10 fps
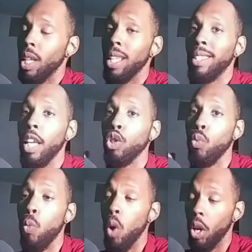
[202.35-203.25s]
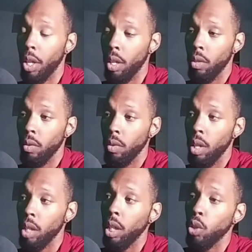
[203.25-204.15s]
It takes work,
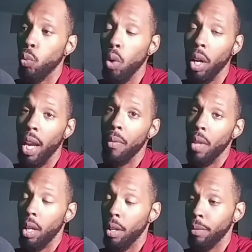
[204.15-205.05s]
it takes work ethic.